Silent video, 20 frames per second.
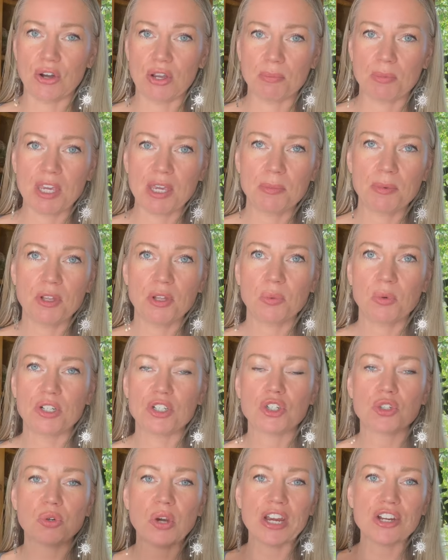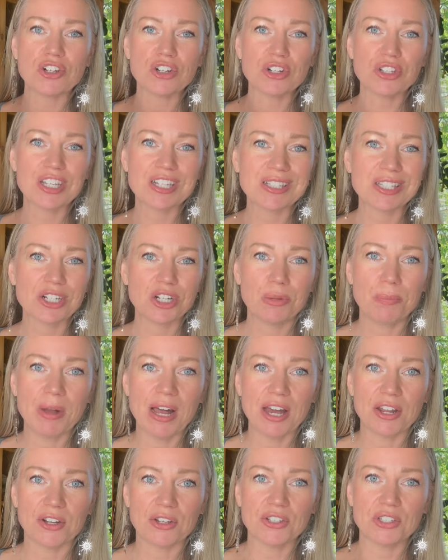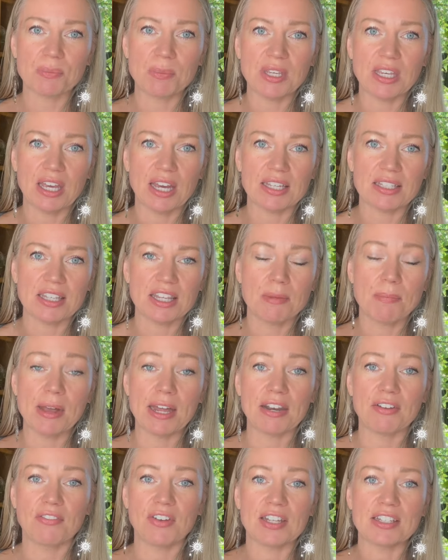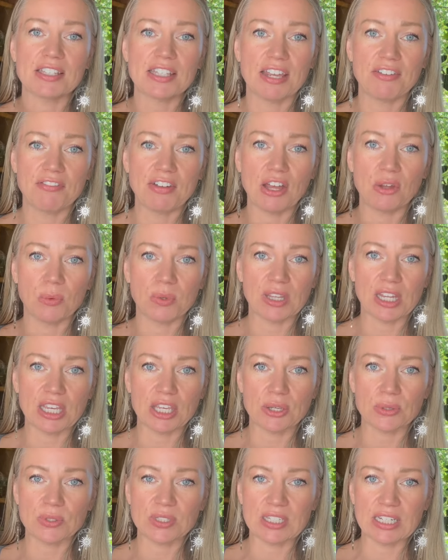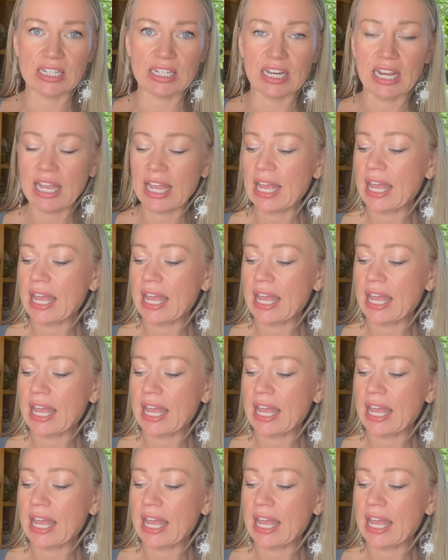and people would treasure these little bottles because of the benefits they felt when they used it.